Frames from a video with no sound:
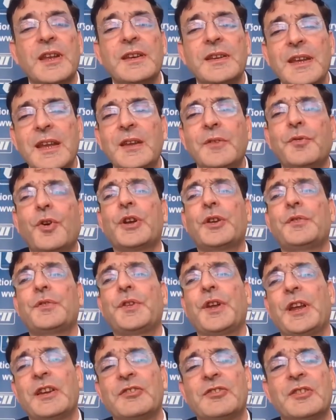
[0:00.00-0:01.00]
they need
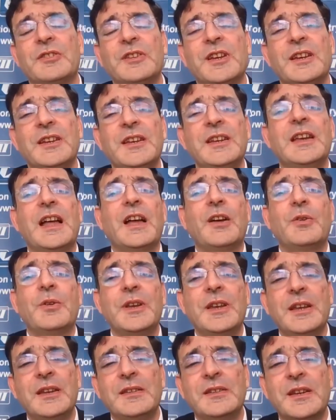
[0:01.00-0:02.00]
fortification, they need
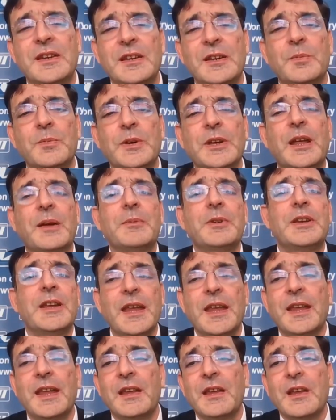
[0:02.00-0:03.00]
iodine, they need vitamin
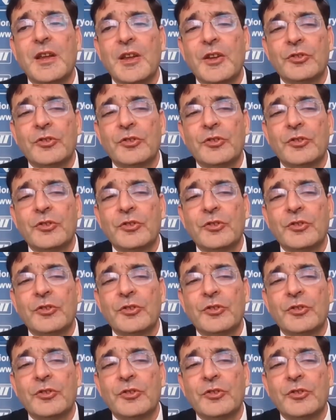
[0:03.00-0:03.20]
A.